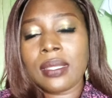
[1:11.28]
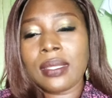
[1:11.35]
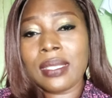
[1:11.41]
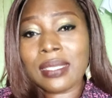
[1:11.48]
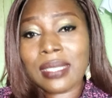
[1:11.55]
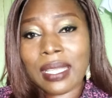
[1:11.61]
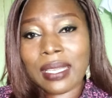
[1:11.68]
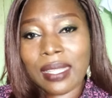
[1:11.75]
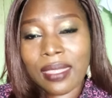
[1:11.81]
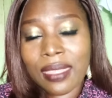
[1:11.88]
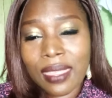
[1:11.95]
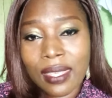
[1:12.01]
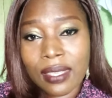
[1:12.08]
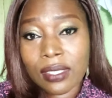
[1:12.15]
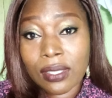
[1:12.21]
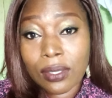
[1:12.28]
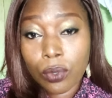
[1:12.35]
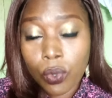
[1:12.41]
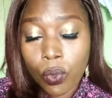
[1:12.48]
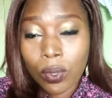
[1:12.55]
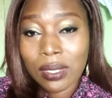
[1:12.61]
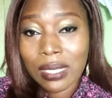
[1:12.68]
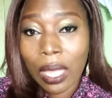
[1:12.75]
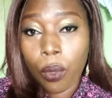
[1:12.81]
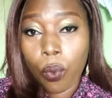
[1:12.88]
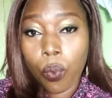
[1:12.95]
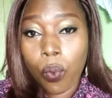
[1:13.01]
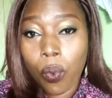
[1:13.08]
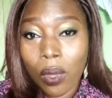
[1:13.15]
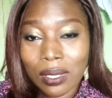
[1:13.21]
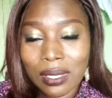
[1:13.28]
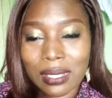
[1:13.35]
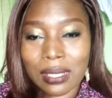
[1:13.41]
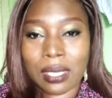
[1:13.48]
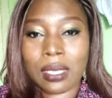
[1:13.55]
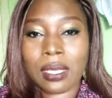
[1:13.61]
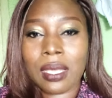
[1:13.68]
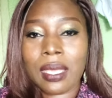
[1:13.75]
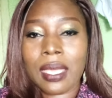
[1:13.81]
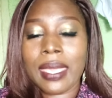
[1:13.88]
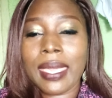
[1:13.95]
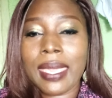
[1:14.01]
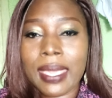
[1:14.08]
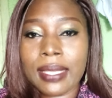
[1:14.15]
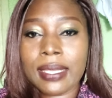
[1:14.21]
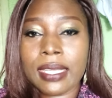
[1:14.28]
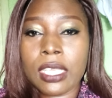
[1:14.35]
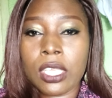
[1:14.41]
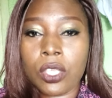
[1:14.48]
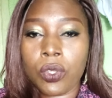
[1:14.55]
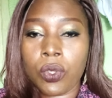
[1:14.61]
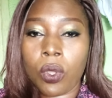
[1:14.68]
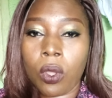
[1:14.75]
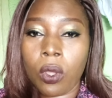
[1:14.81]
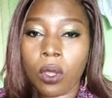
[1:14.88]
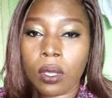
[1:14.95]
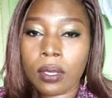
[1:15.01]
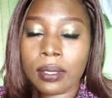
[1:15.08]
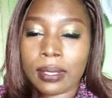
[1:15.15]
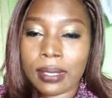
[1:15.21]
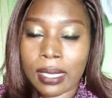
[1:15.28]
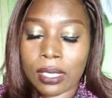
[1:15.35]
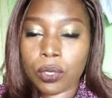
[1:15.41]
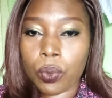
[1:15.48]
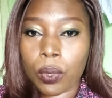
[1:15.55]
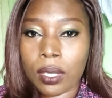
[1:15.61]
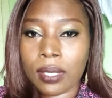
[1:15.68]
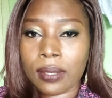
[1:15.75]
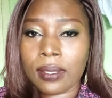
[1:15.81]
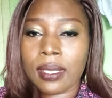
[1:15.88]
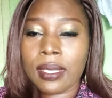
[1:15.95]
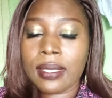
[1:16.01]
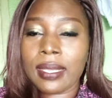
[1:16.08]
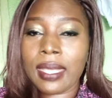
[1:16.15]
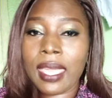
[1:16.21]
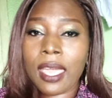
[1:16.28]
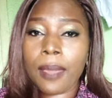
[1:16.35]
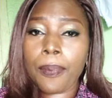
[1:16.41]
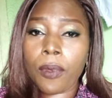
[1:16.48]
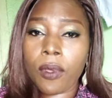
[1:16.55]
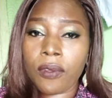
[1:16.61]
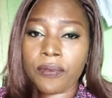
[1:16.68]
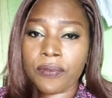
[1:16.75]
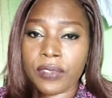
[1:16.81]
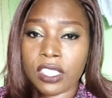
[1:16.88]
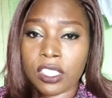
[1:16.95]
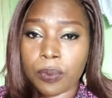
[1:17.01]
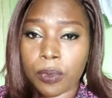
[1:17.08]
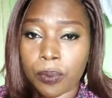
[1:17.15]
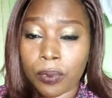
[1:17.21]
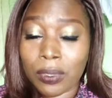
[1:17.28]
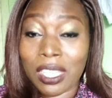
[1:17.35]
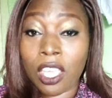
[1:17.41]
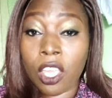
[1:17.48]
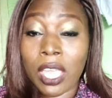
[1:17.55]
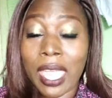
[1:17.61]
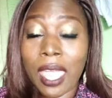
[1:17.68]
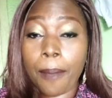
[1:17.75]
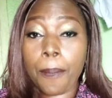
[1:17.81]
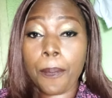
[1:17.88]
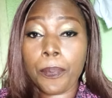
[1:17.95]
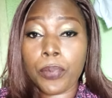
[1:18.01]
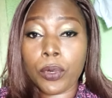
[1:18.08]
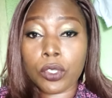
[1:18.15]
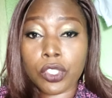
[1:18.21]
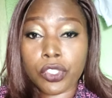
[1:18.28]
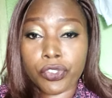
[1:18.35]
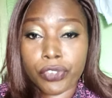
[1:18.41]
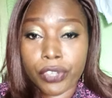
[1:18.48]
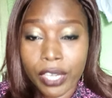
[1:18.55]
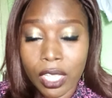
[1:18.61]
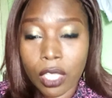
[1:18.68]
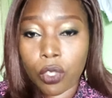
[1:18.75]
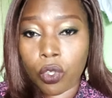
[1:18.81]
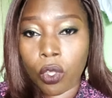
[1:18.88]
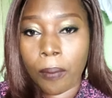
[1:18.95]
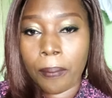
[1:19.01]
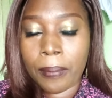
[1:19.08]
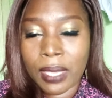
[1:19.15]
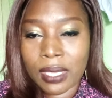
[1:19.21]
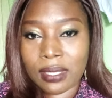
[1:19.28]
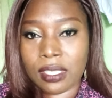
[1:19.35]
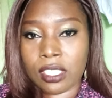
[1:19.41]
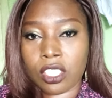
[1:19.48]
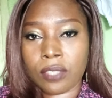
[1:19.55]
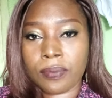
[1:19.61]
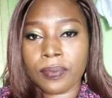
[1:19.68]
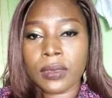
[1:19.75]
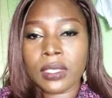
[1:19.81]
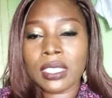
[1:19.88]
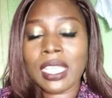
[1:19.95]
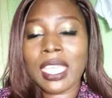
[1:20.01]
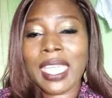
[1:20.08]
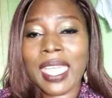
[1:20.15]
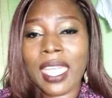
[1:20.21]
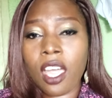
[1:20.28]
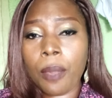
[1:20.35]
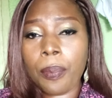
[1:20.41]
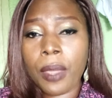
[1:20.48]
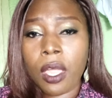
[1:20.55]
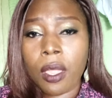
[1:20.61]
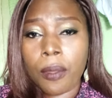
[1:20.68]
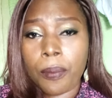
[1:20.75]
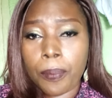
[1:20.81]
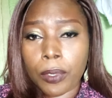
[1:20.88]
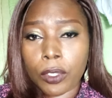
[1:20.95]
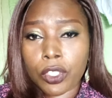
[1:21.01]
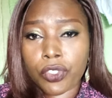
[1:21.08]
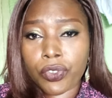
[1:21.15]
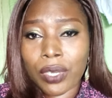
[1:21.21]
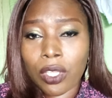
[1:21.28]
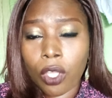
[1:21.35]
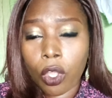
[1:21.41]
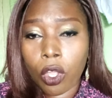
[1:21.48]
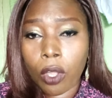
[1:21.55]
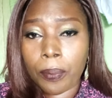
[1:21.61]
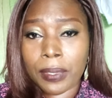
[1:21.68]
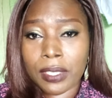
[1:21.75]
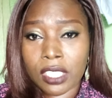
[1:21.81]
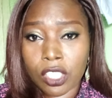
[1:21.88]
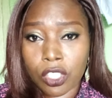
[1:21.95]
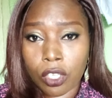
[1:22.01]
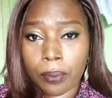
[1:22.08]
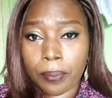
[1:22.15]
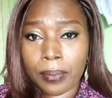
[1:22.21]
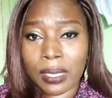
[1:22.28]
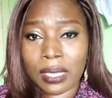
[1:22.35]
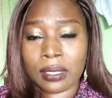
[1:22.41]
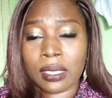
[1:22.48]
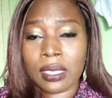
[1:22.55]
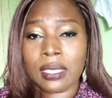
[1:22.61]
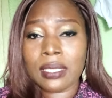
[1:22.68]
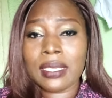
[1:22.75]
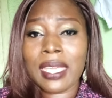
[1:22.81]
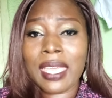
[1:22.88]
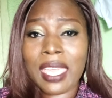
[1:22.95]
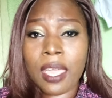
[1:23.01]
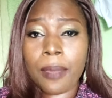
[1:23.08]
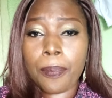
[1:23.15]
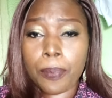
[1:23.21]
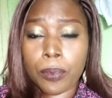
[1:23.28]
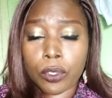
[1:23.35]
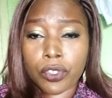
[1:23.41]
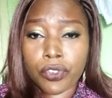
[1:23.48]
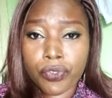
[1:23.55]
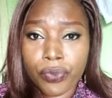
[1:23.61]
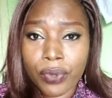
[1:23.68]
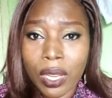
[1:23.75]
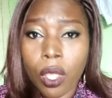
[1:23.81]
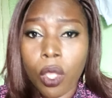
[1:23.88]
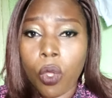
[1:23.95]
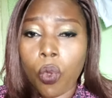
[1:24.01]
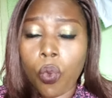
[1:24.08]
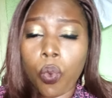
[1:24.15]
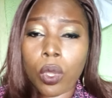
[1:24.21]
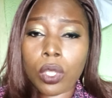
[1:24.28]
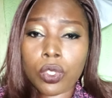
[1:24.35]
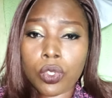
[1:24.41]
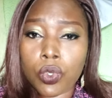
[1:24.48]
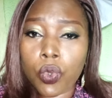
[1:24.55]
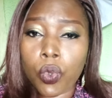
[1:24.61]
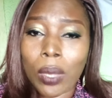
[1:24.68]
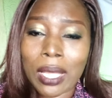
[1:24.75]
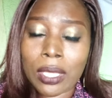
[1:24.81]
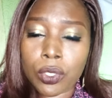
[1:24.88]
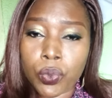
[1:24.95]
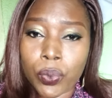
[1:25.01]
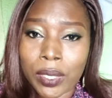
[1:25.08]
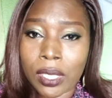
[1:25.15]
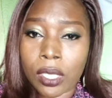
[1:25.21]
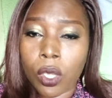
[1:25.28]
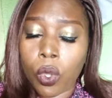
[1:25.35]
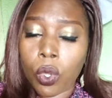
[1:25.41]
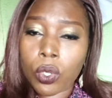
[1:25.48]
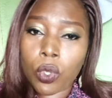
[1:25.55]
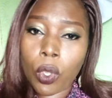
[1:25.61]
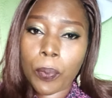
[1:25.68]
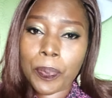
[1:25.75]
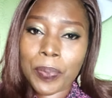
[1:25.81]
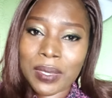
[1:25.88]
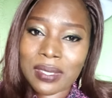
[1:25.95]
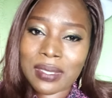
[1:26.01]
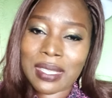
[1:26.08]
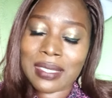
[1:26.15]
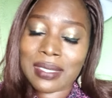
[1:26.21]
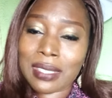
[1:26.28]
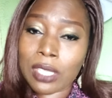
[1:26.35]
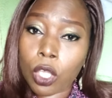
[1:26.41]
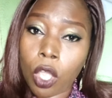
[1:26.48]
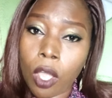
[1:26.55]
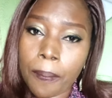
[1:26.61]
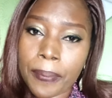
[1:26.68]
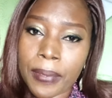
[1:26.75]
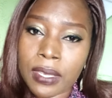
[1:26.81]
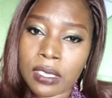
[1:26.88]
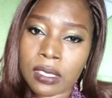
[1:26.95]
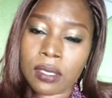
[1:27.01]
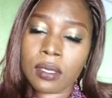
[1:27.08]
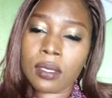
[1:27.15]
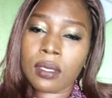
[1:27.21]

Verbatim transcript: These are the things, tools are what aid in your networking. They help convince people, they help portray your message, they help portray your compensation plan they help portray what you are doing your business the company